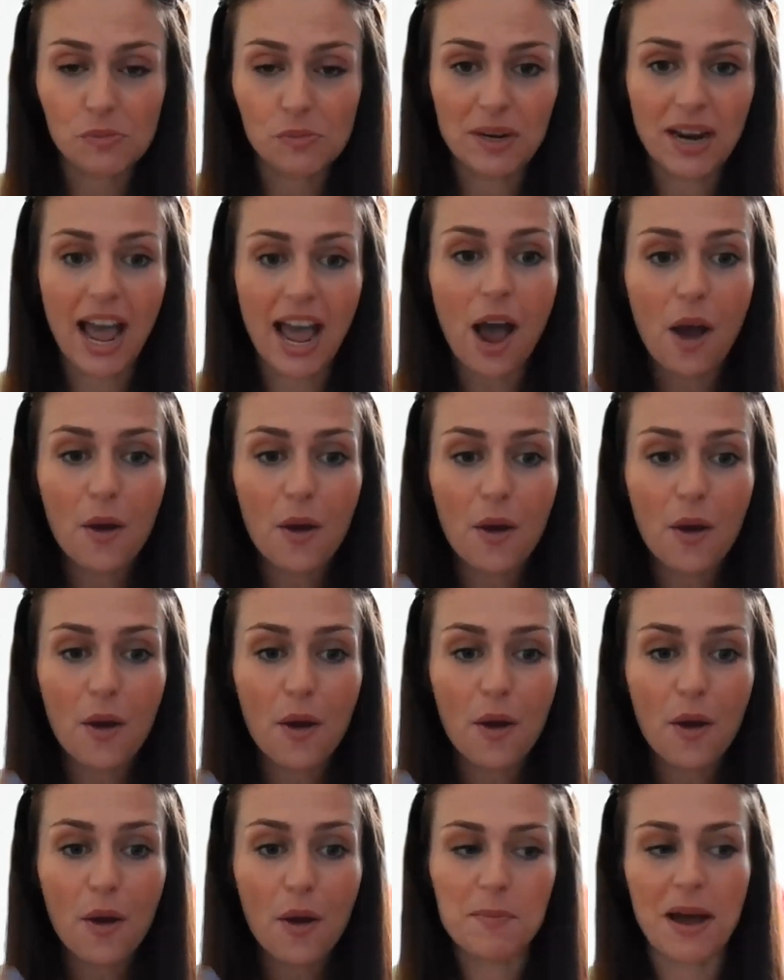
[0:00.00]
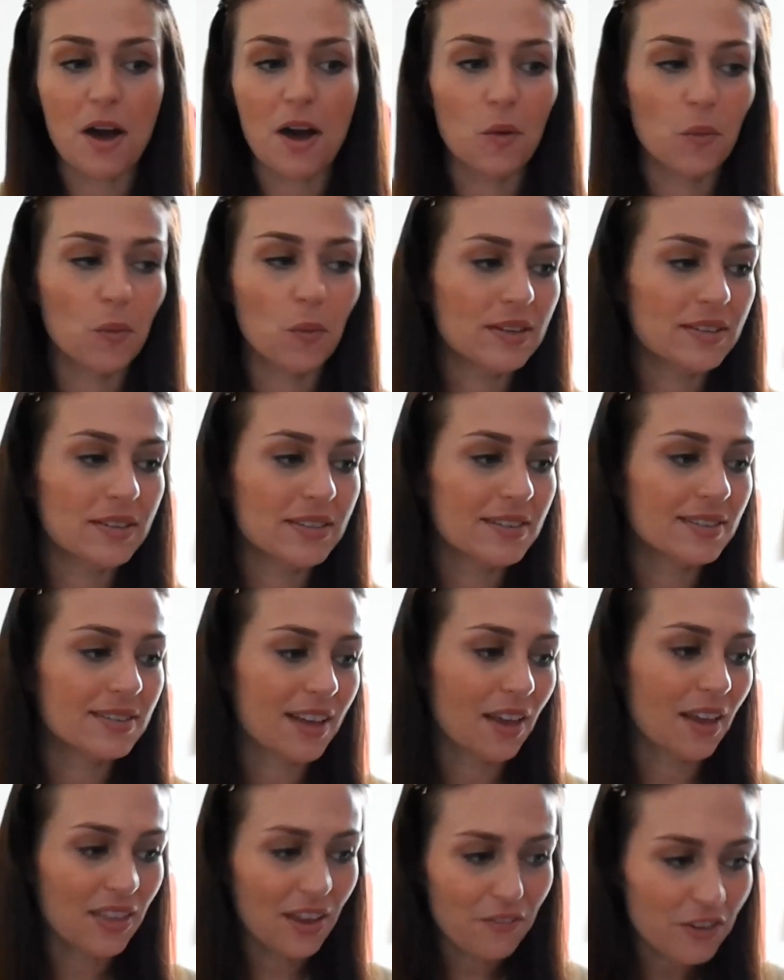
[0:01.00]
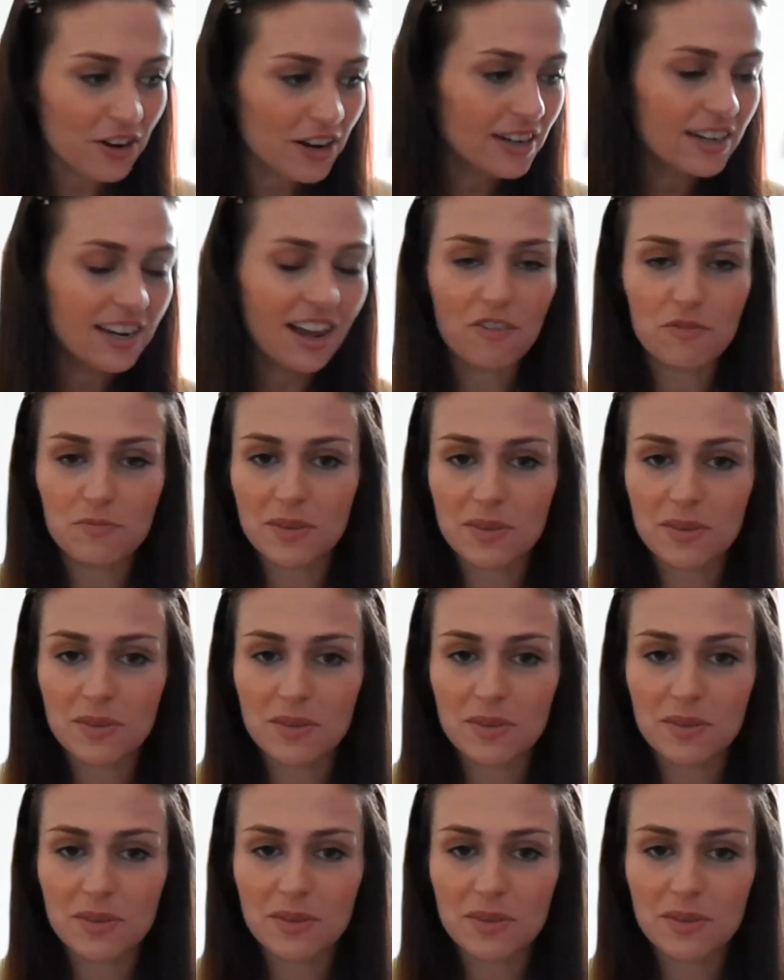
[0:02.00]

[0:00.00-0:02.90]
but how it came about was South African government